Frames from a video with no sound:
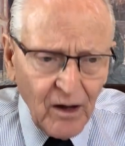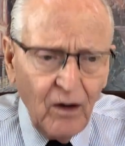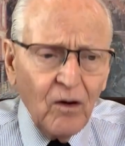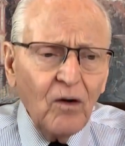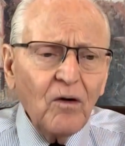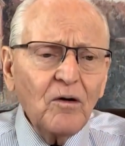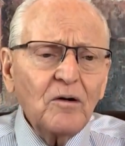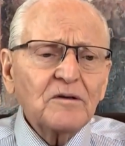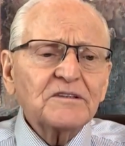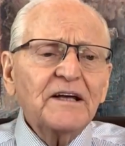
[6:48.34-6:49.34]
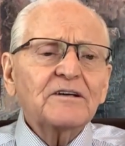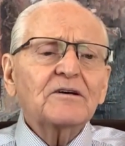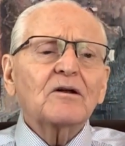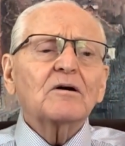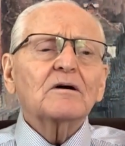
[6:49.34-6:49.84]
Oh, thank
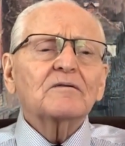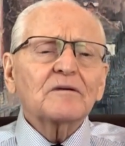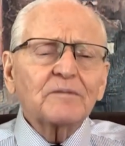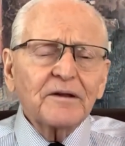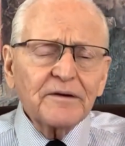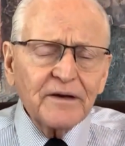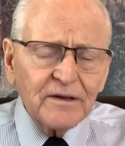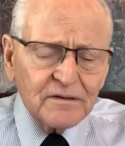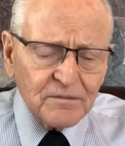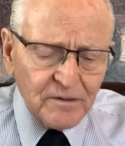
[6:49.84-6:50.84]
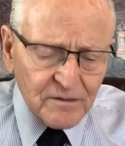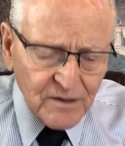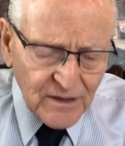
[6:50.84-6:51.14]
you, Lord, for Brother Kaseman.